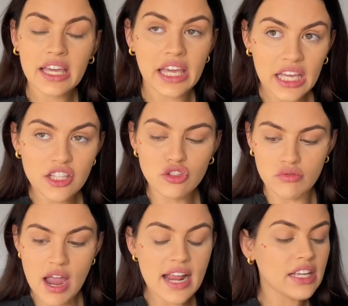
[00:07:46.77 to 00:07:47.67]
kids,
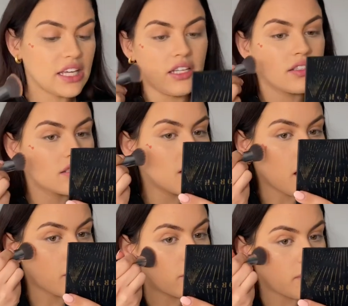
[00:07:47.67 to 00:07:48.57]
grandkids,
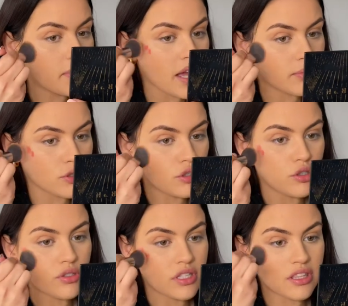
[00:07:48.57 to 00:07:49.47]
I've got to be able to
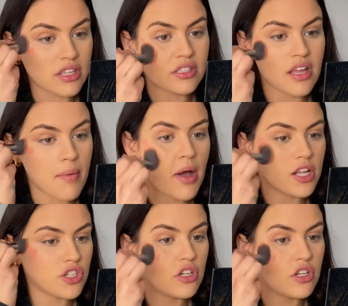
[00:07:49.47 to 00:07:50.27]
use this that much.